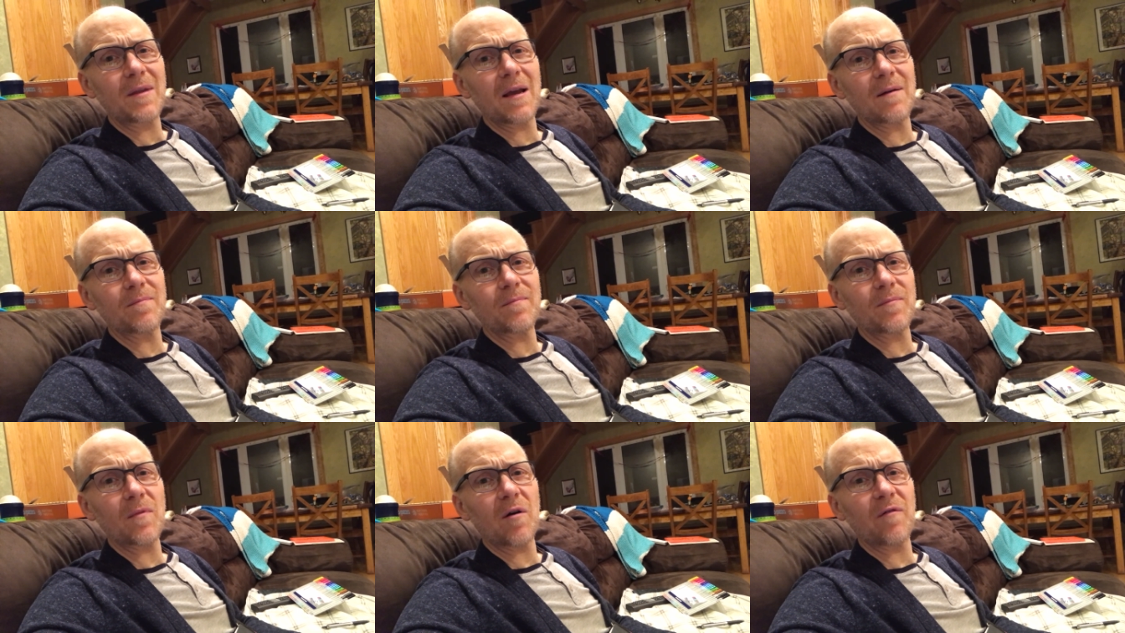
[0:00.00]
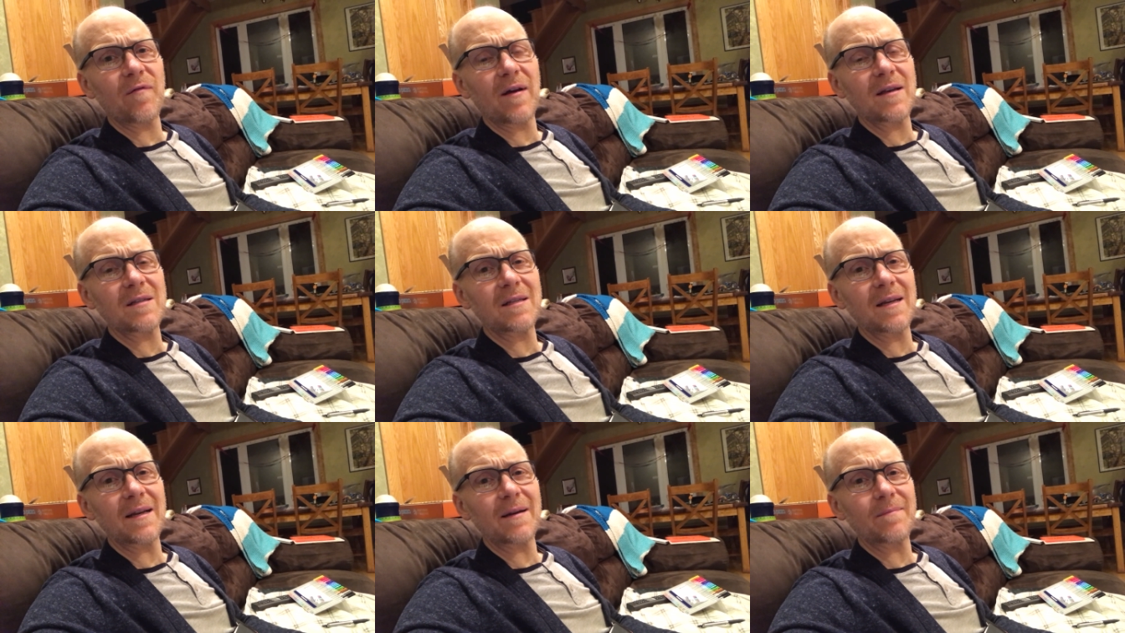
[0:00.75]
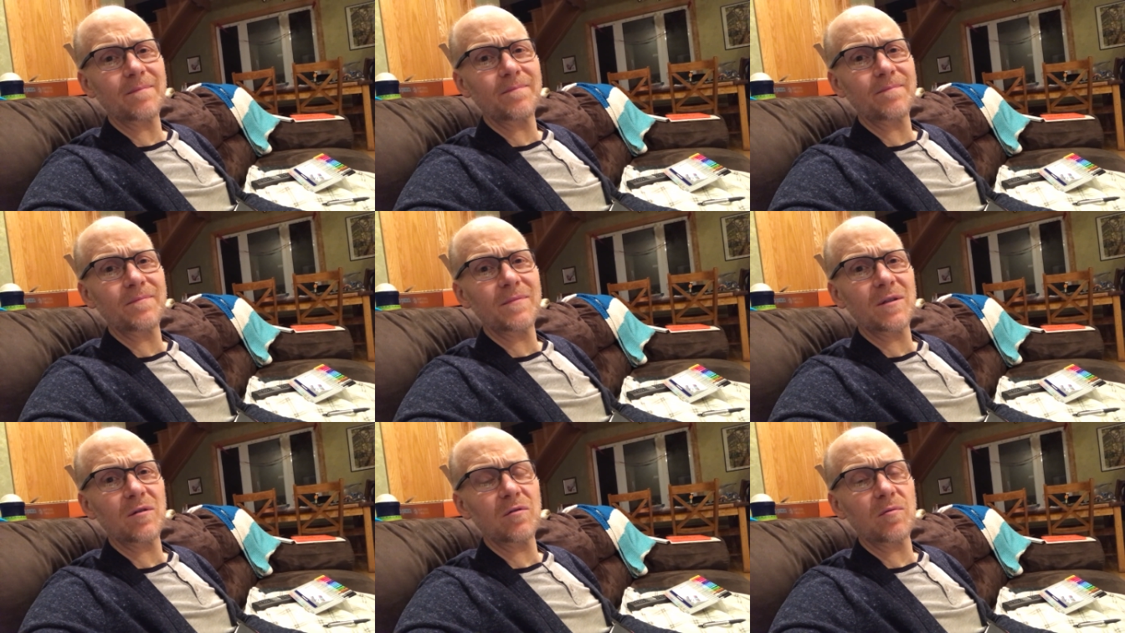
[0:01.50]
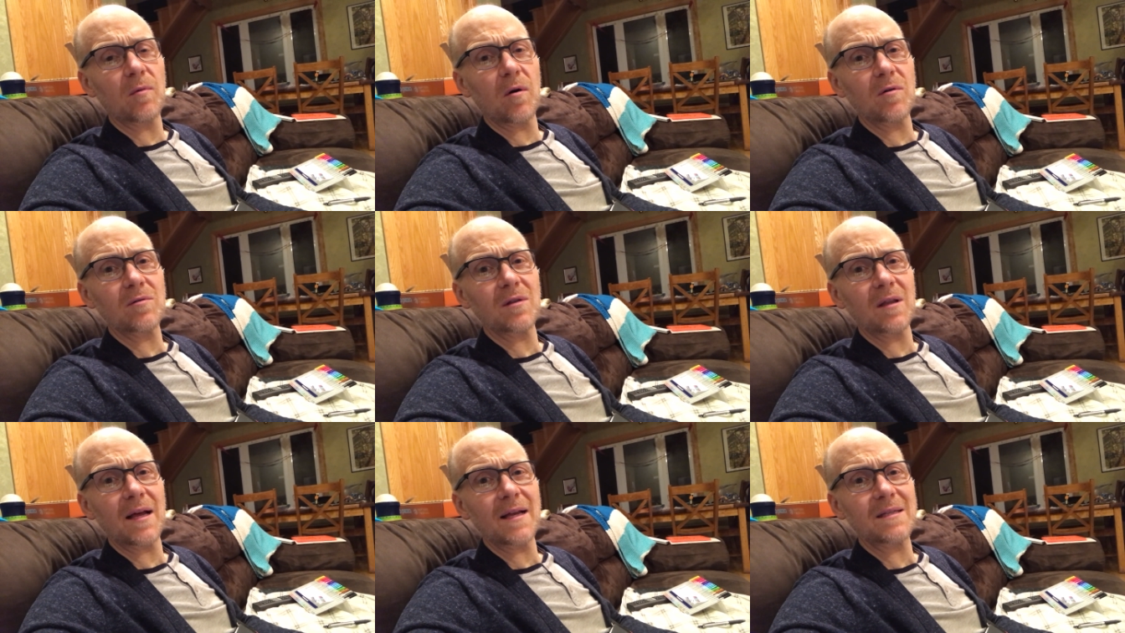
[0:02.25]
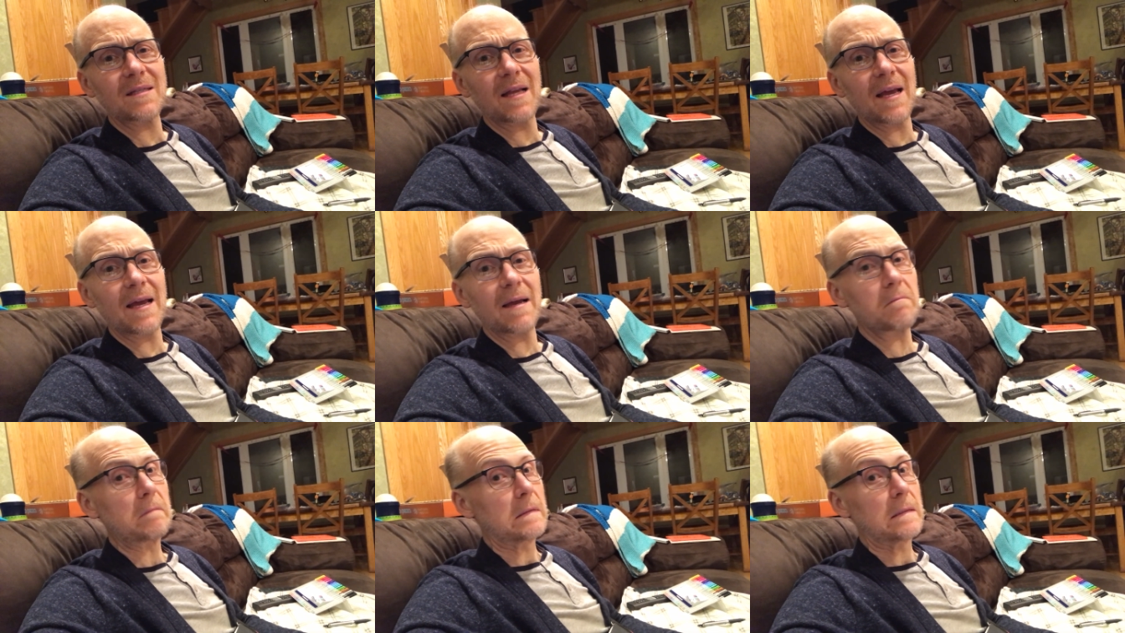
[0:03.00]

yeah. All fascinating. So tomorrow's the last day.